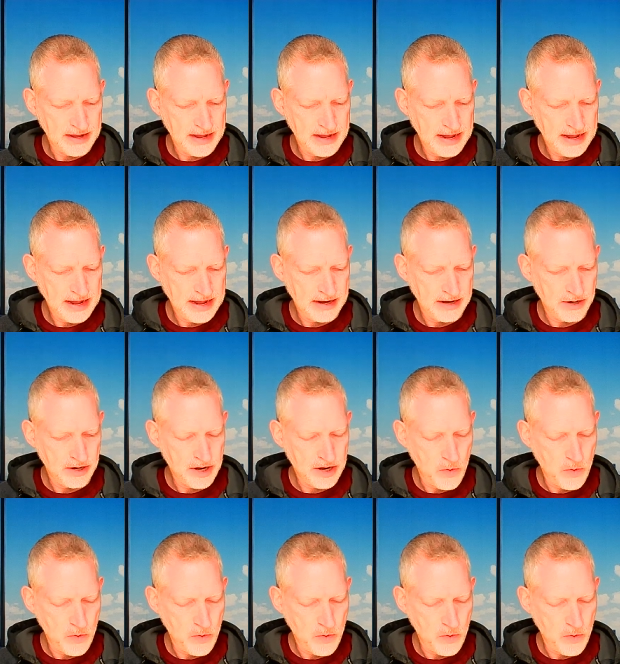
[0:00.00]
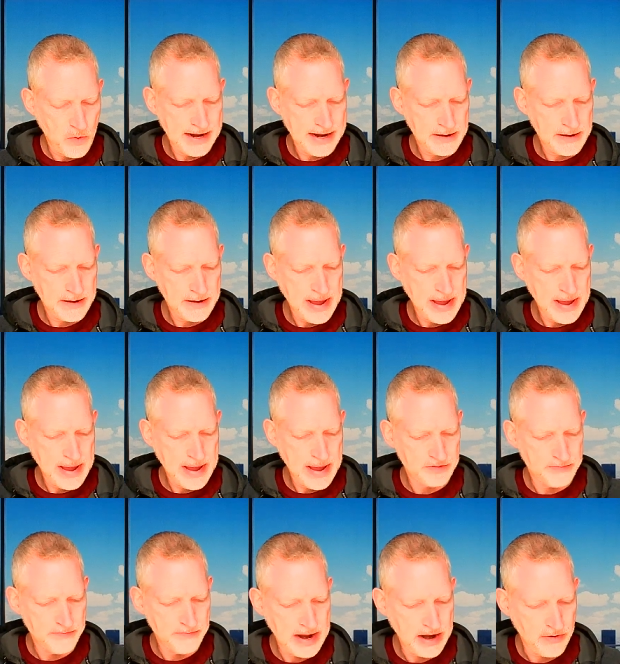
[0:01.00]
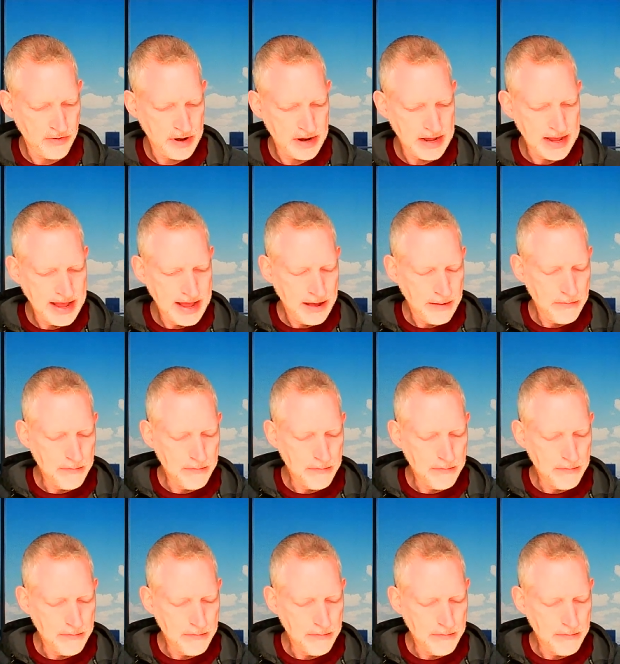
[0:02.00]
and wine makes merry,